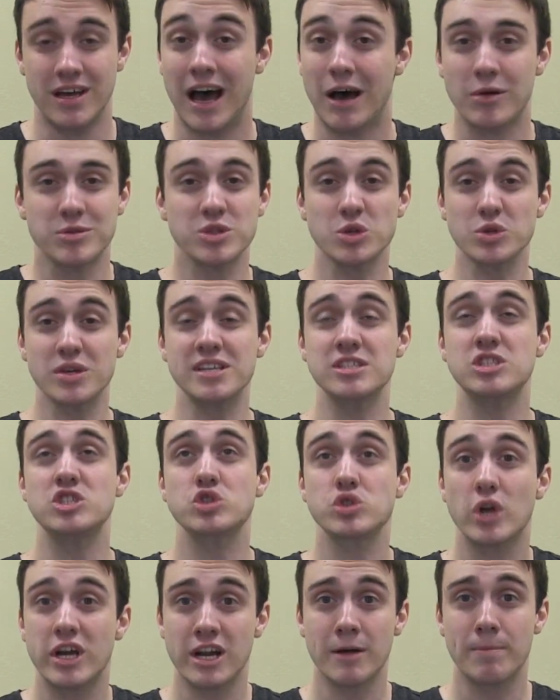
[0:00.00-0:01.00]
I was looking
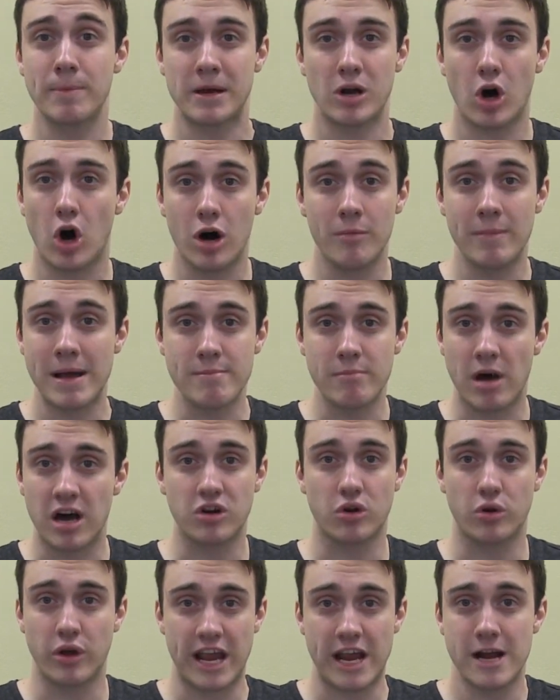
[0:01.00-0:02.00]
straight up at all my
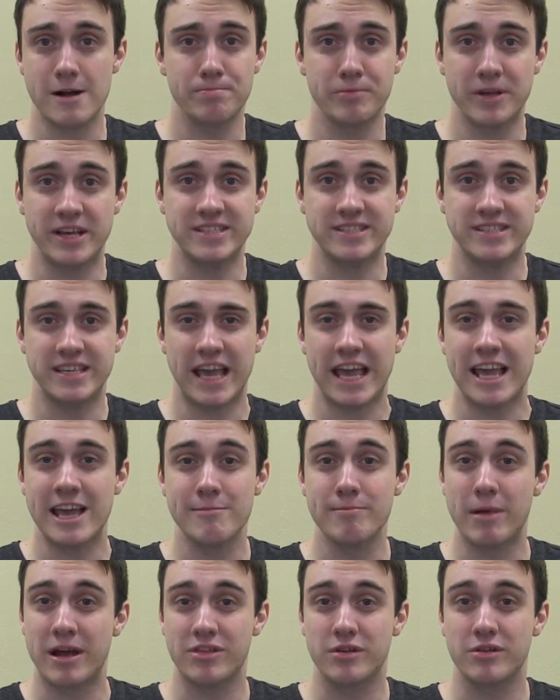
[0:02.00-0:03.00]
model airplanes
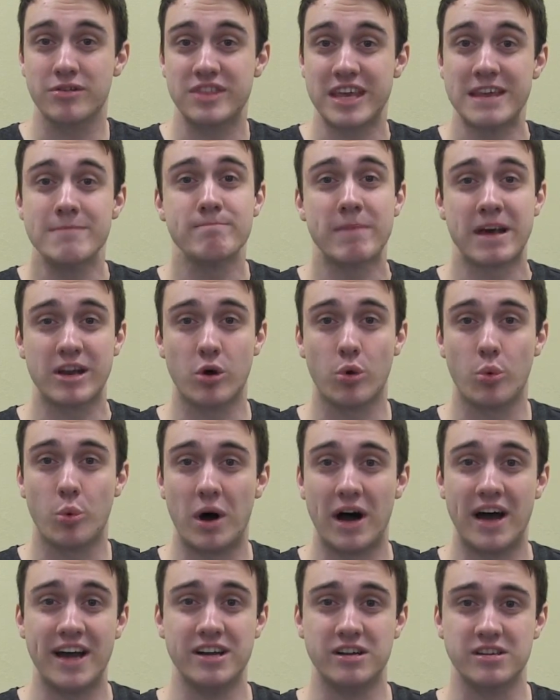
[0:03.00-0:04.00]
hanging by their thin metal
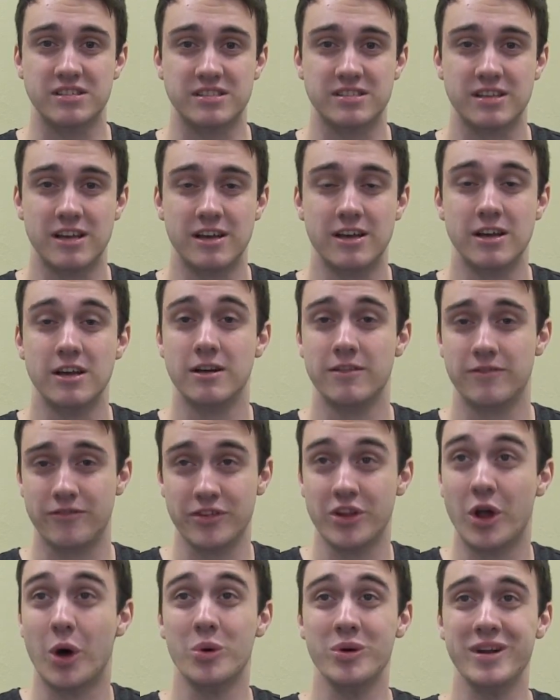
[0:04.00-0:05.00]
wires,
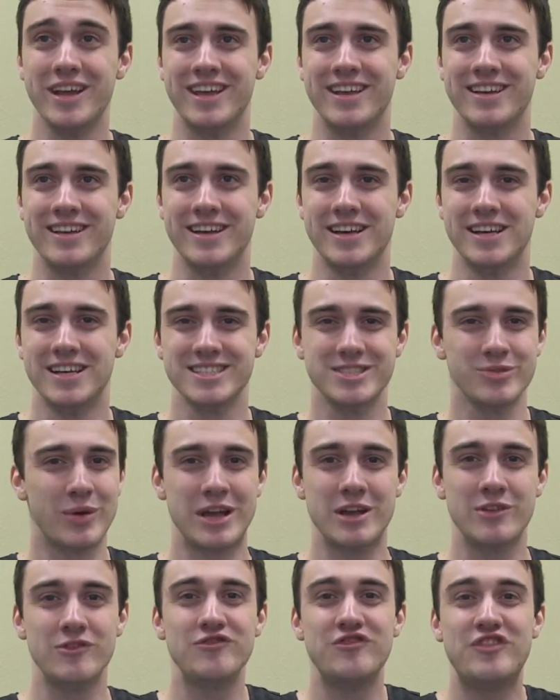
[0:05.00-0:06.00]
floating,
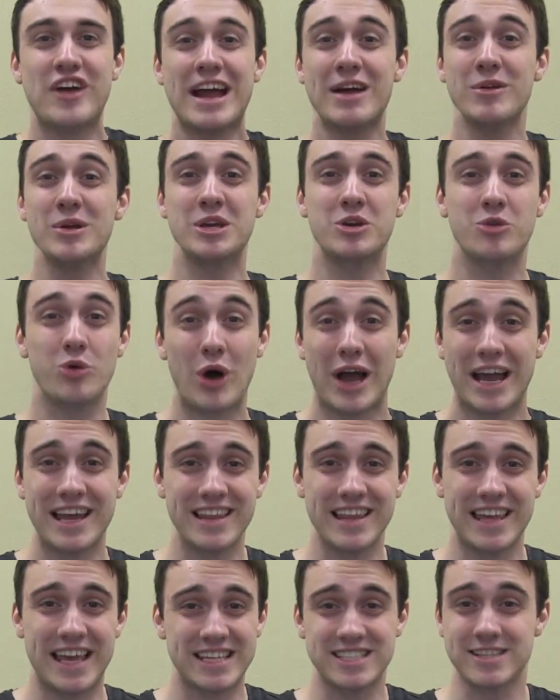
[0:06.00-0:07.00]
swaying very
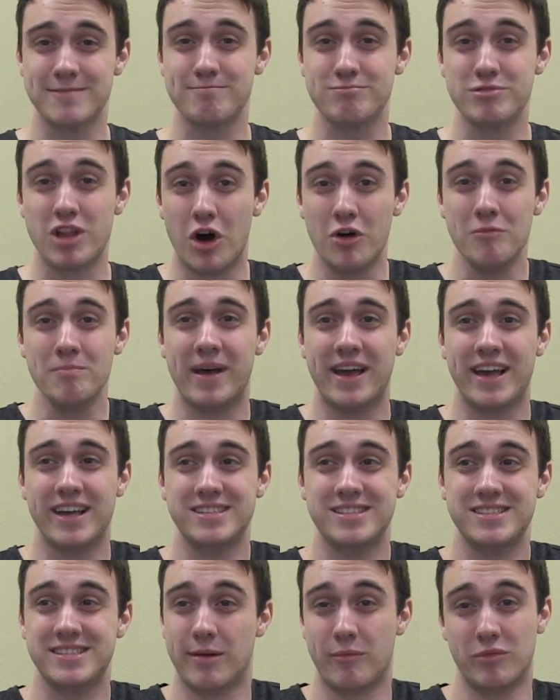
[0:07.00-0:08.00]
quietly as if blown by
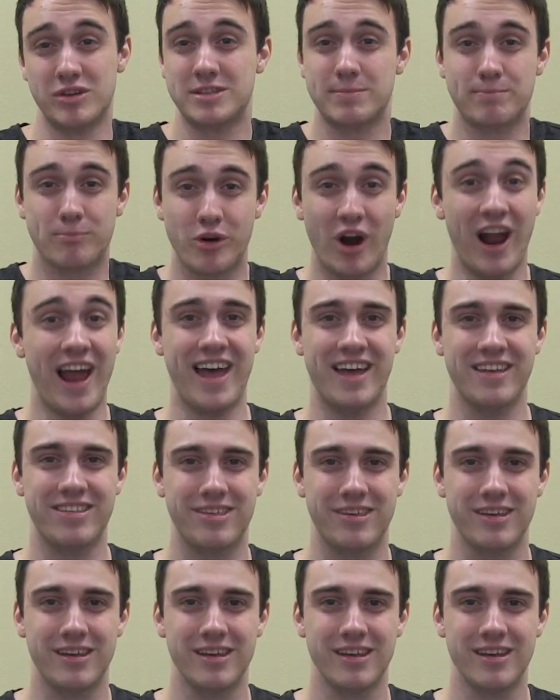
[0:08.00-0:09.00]
someone's
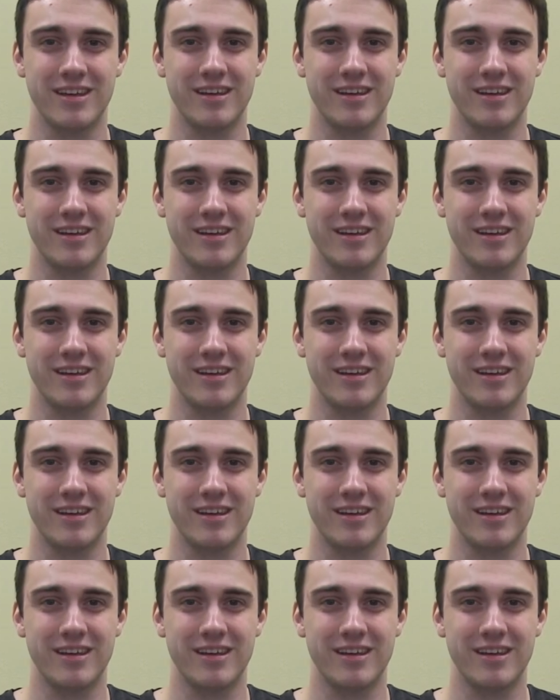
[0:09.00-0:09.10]
breath.